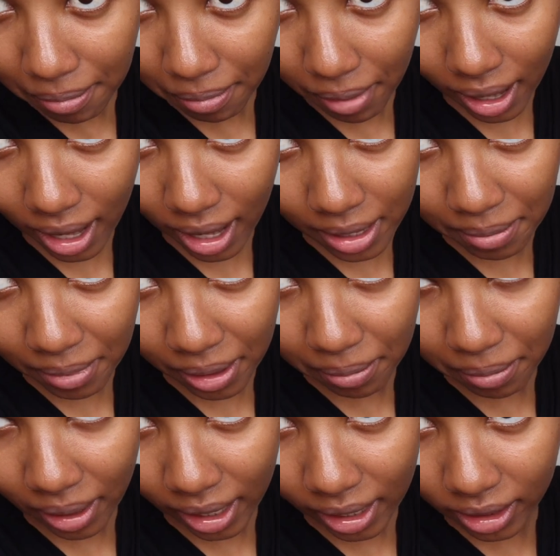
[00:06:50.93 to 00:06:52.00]
My, my,
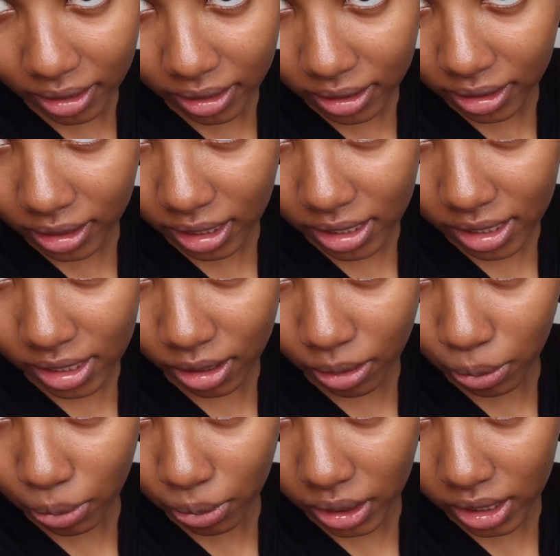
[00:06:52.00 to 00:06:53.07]
my. There's still
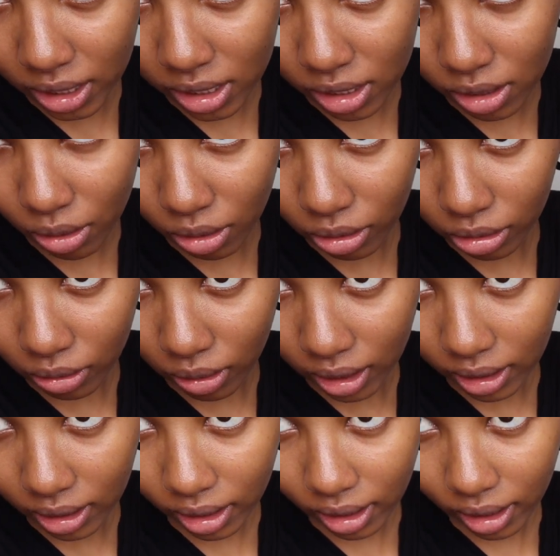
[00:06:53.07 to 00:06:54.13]
words, God, like,